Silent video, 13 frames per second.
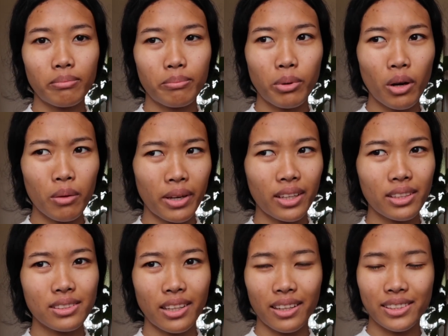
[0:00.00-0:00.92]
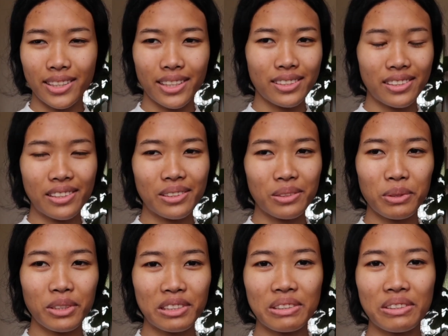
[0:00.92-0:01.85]
pomade say it's easier as
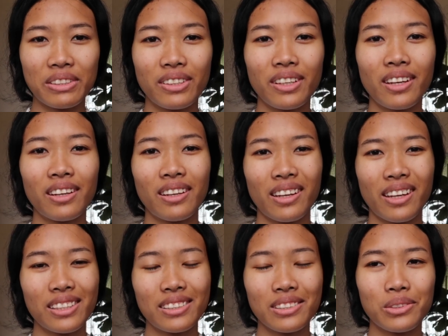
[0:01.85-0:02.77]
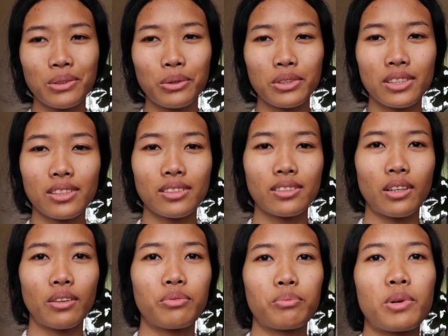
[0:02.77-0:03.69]
well, so I guess it's all just
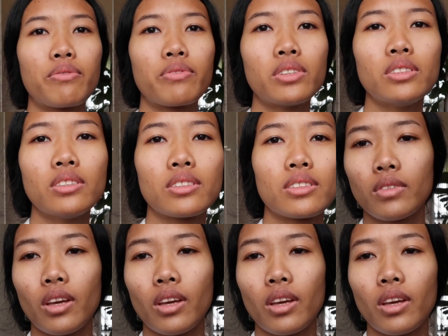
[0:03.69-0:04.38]
self-preference.